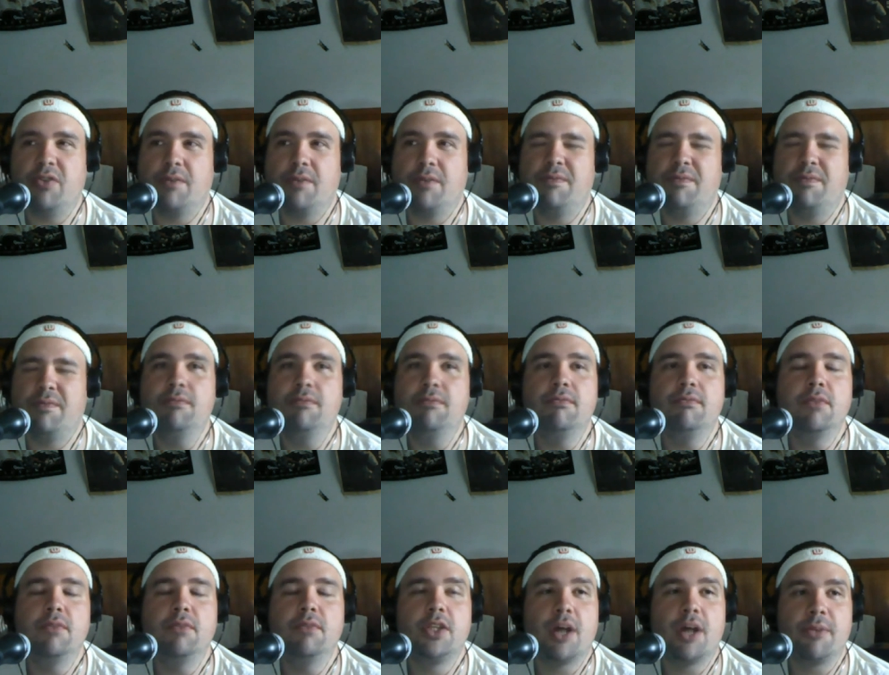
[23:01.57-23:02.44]
of
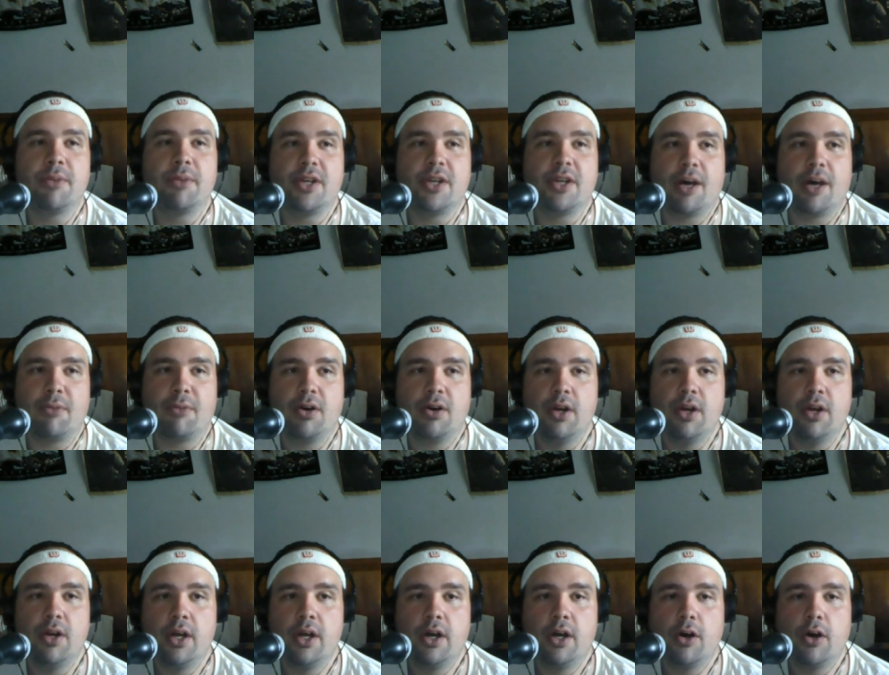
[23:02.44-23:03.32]
Dumb and Dumber.
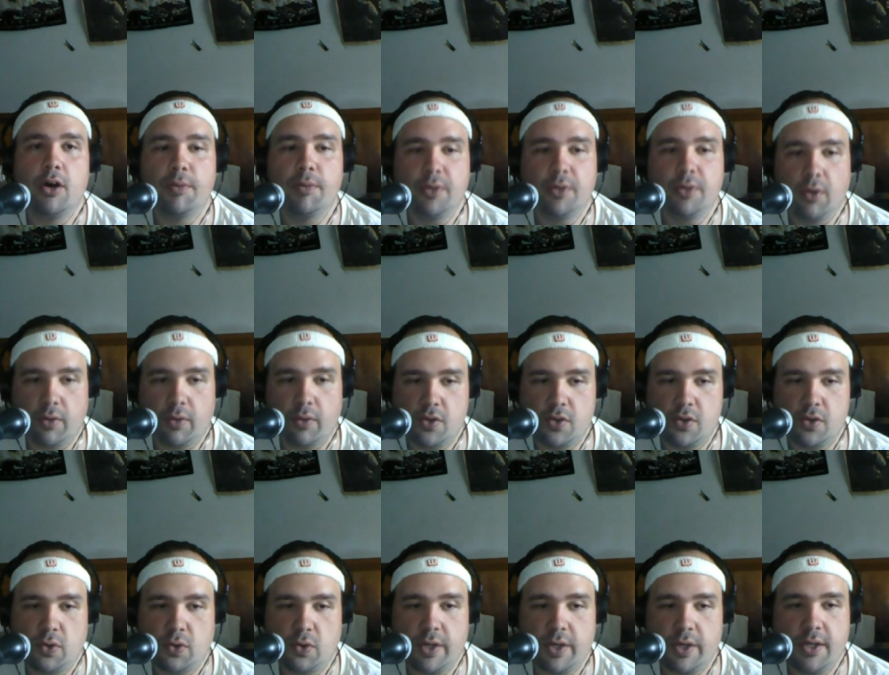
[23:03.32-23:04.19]
Hope you all
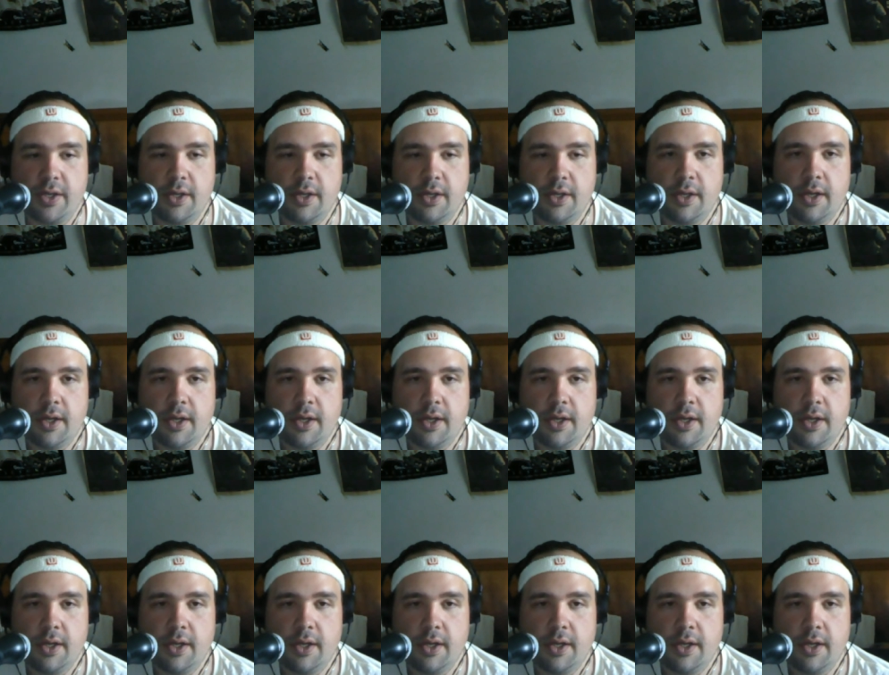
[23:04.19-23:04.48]
enjoyed.